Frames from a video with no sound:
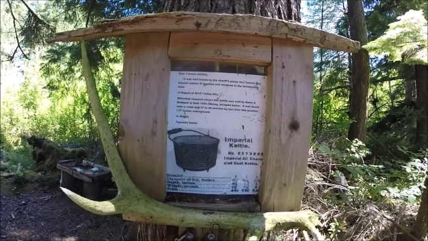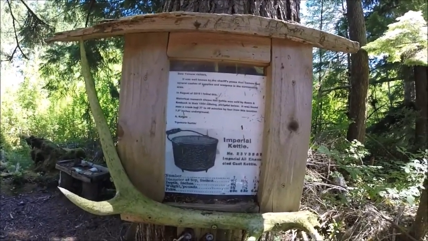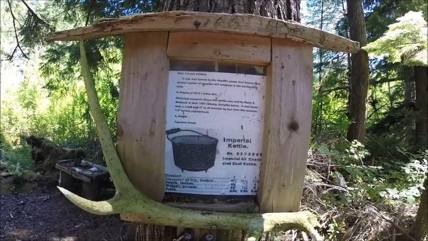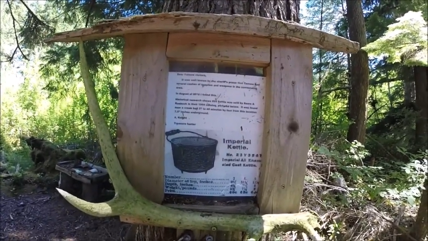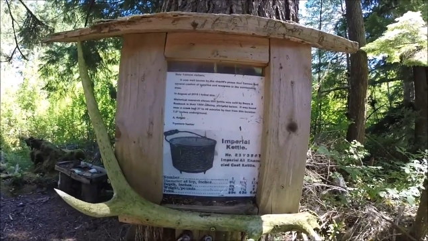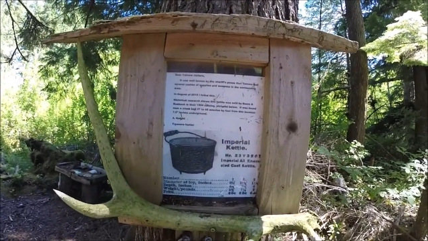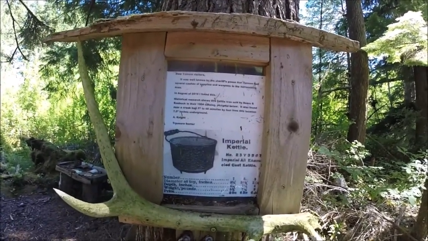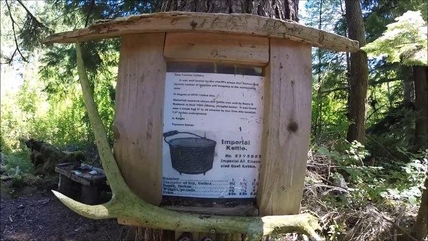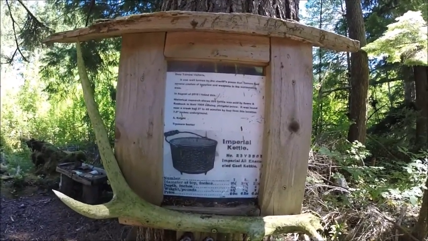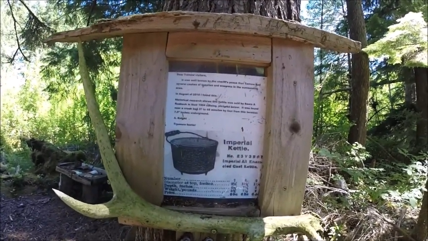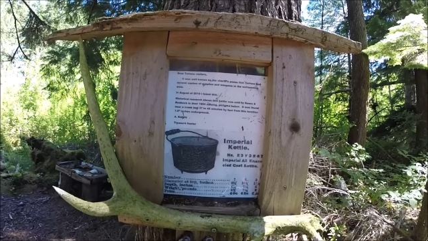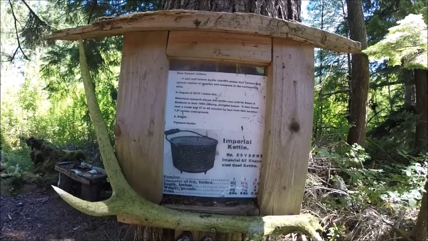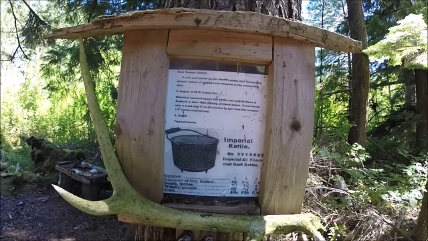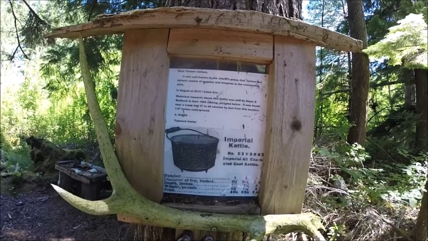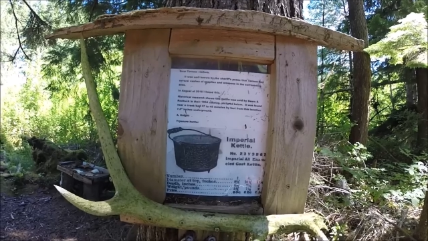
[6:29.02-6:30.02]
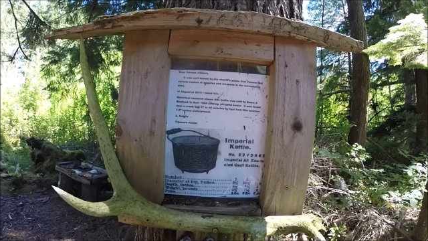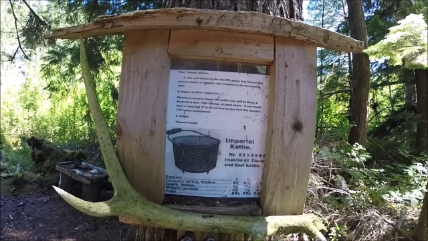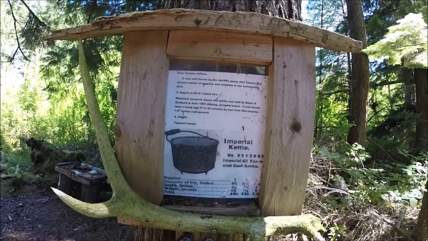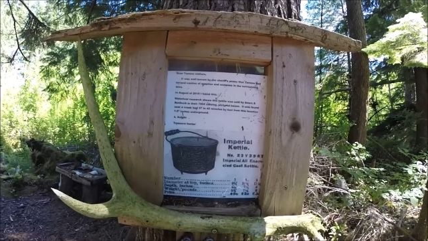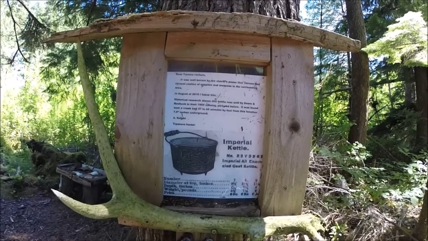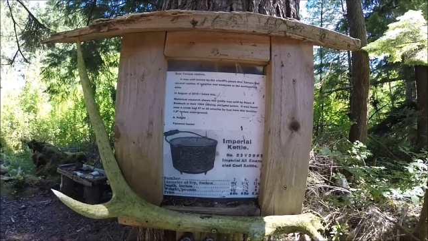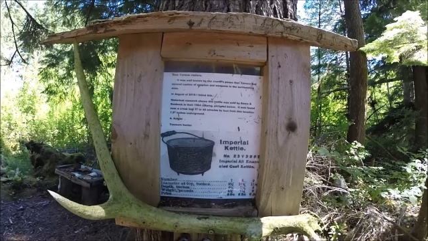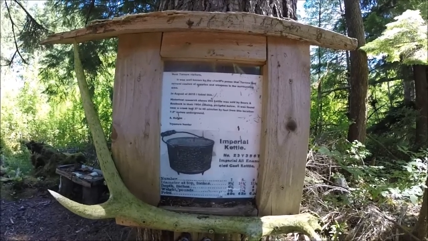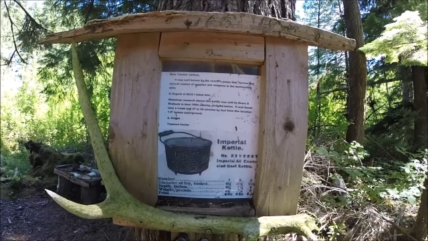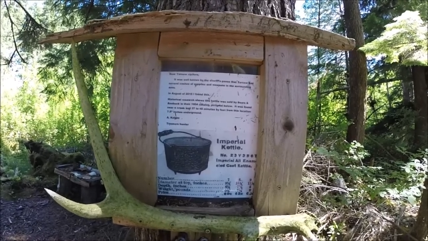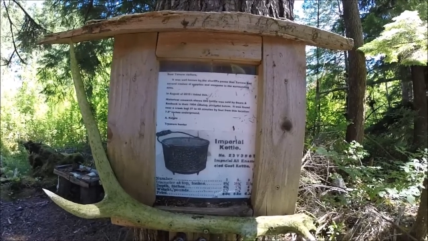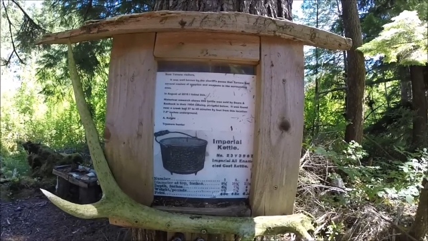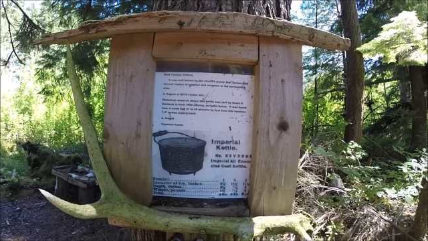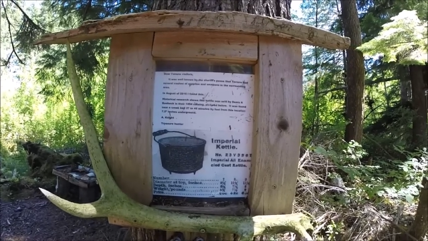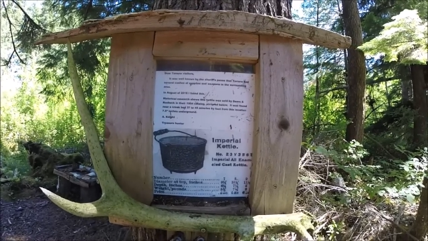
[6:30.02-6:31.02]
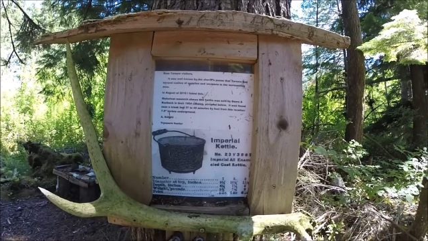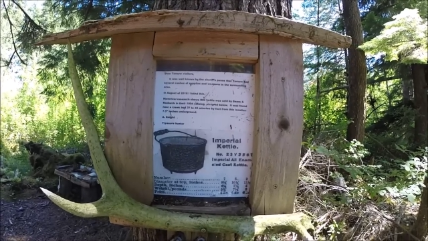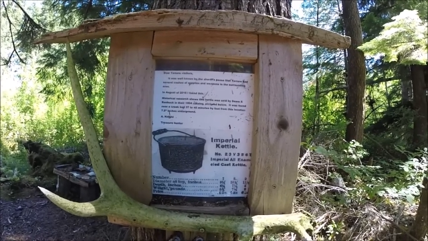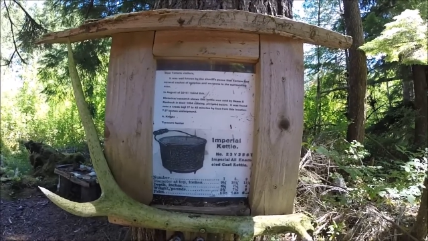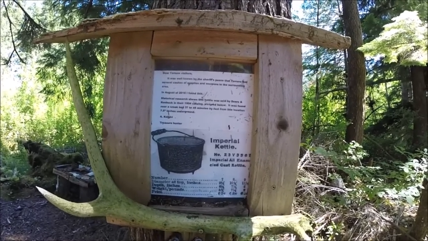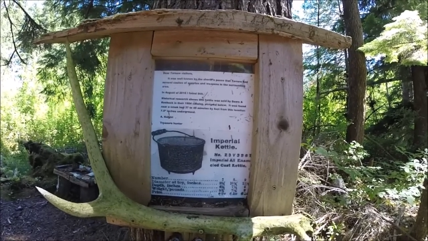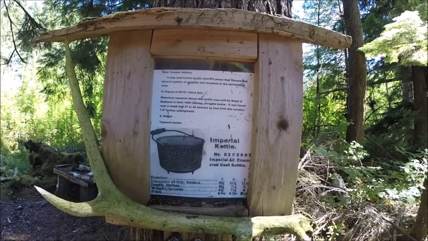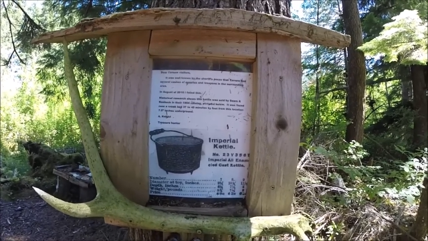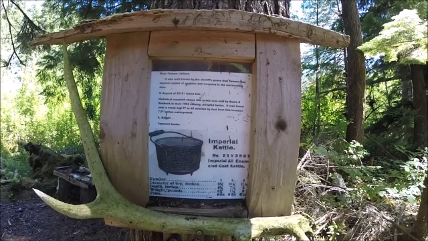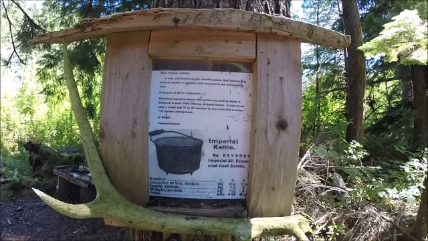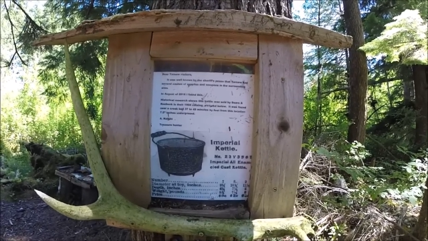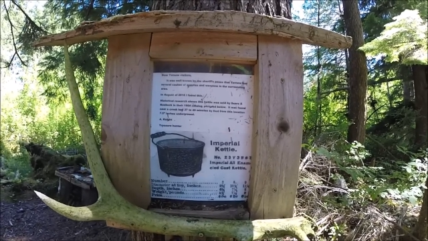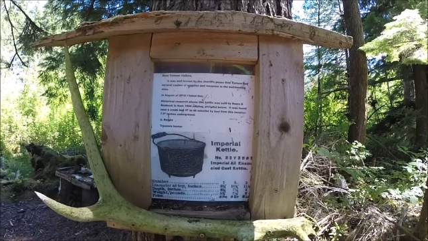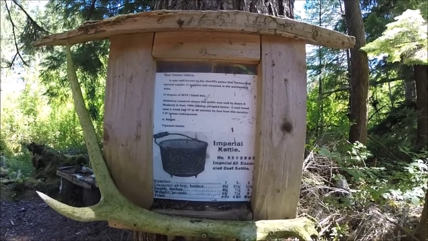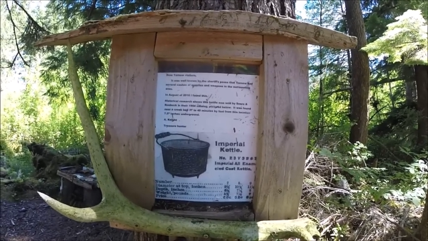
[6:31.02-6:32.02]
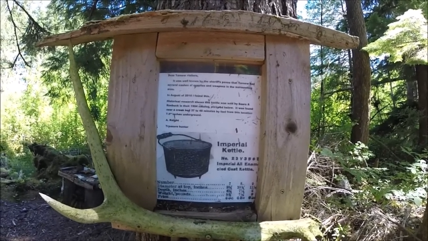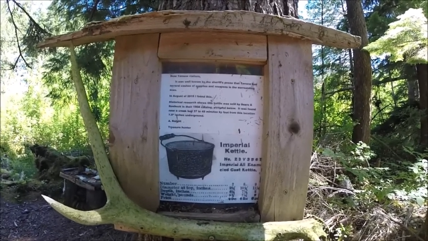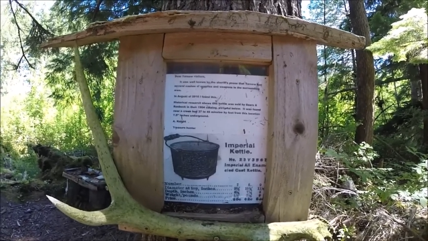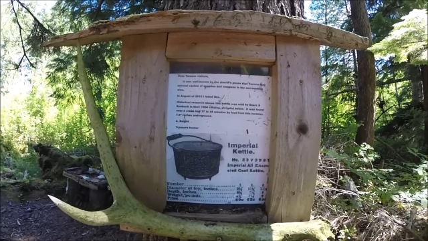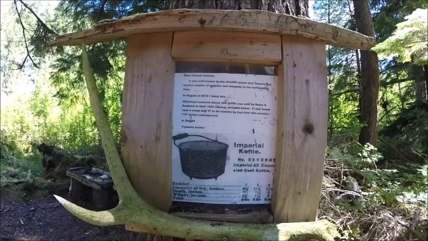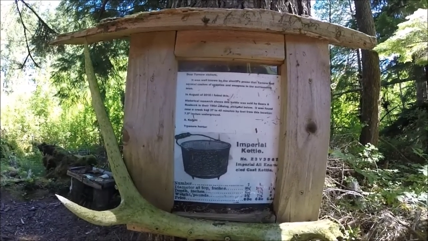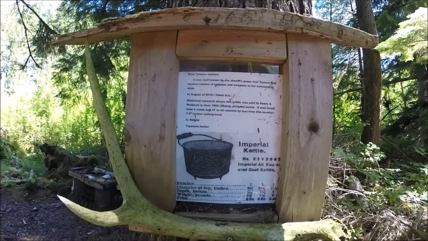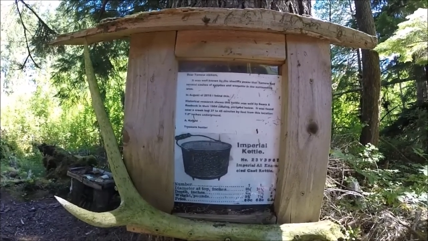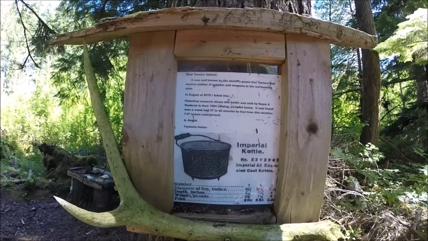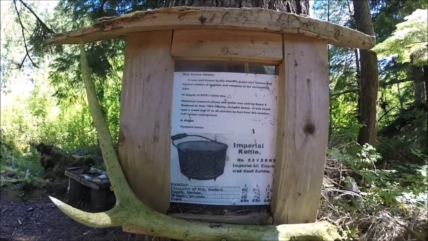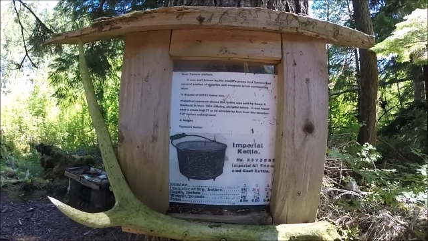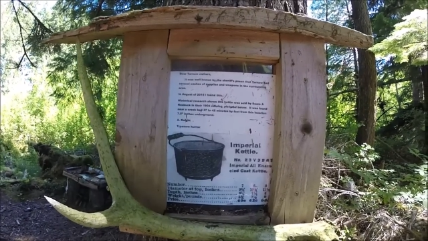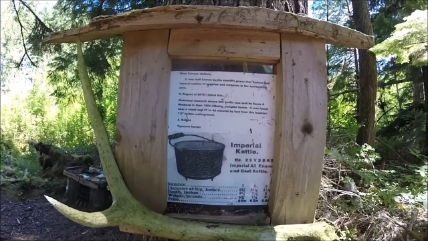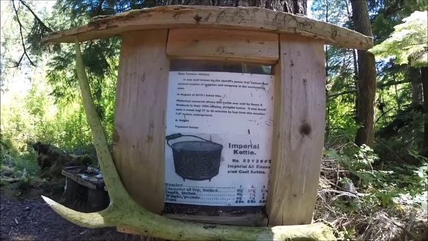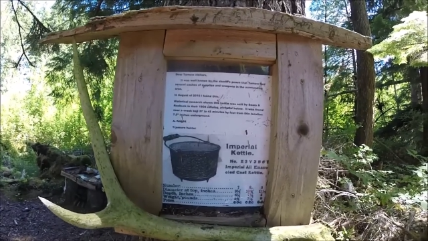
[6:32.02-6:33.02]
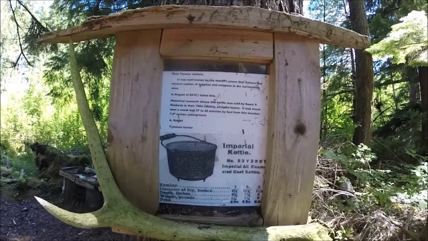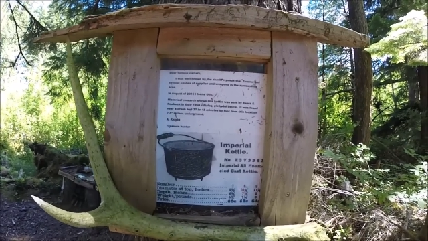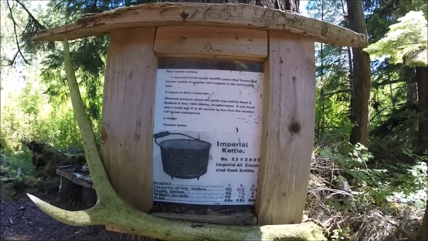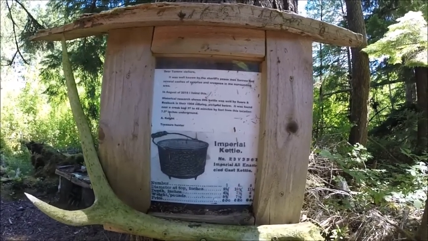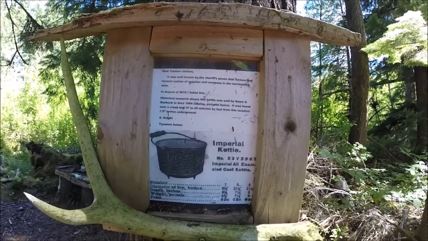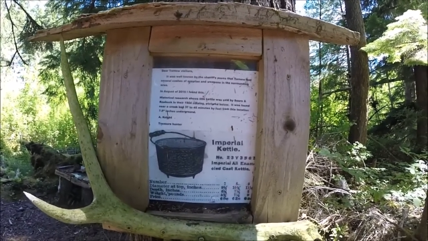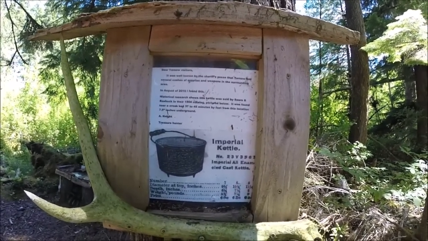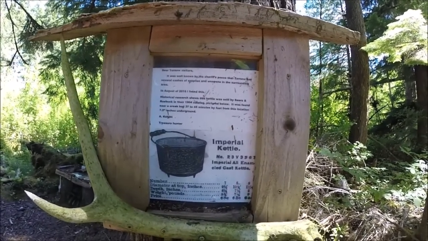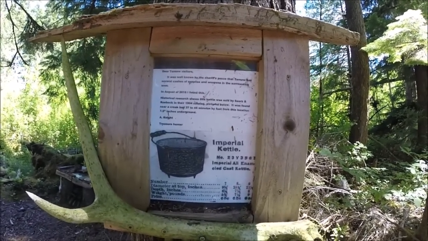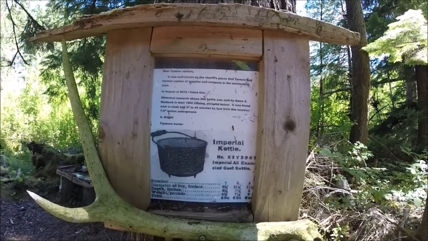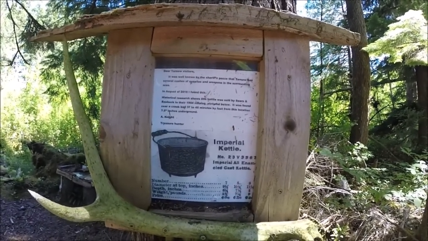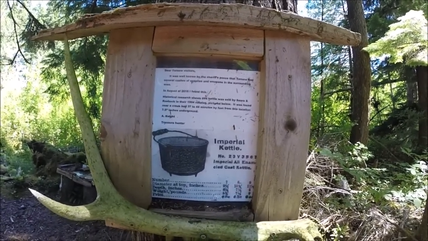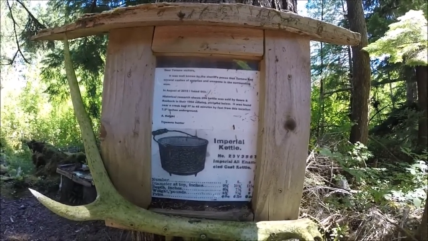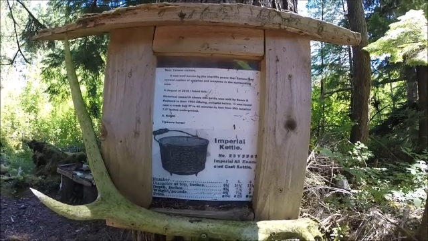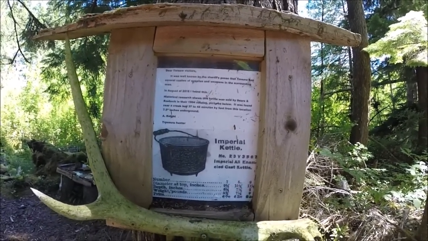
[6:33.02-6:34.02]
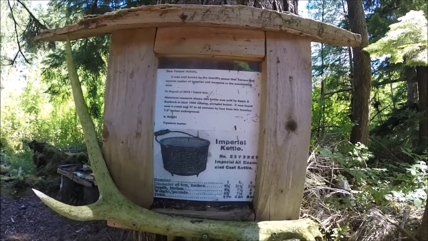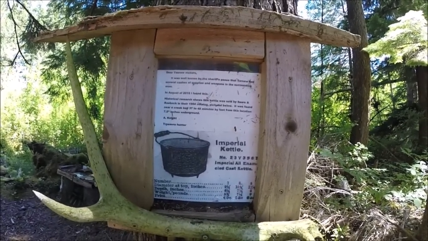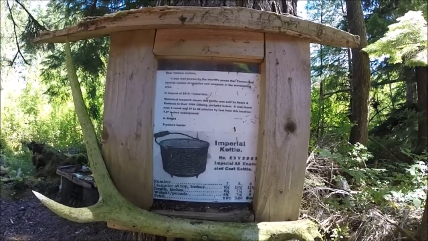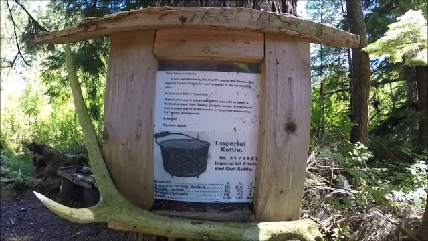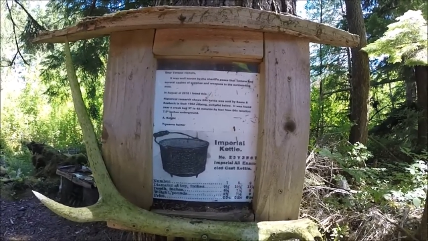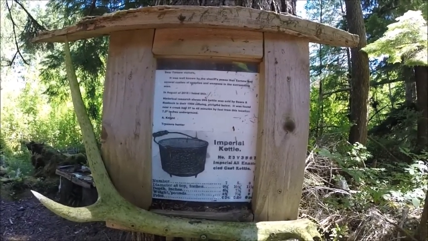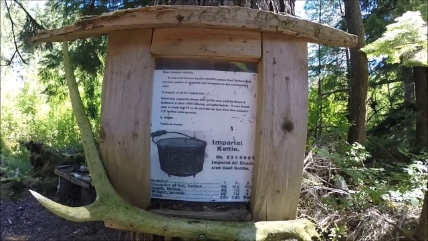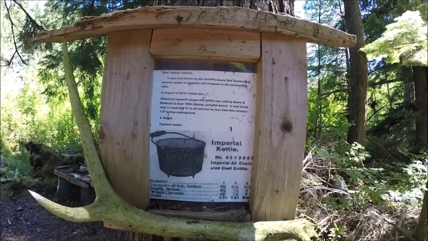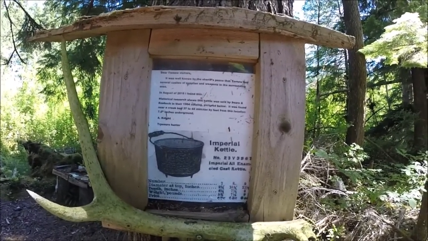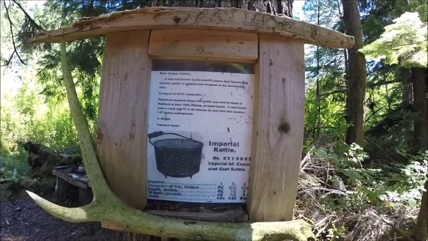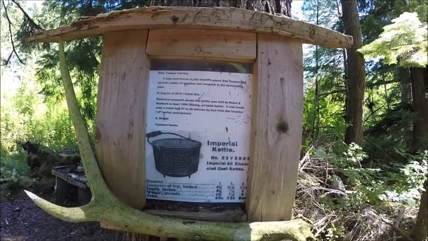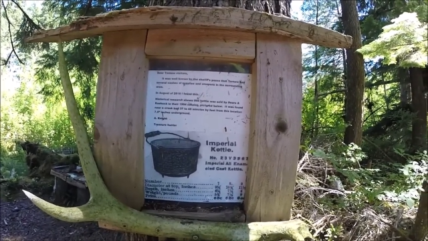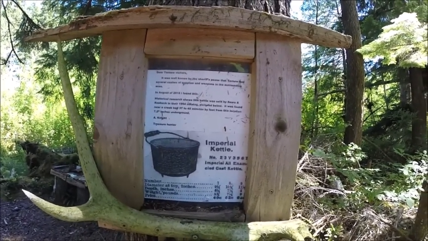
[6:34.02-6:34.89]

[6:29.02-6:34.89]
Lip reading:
No face is visible, so there are no lips to read.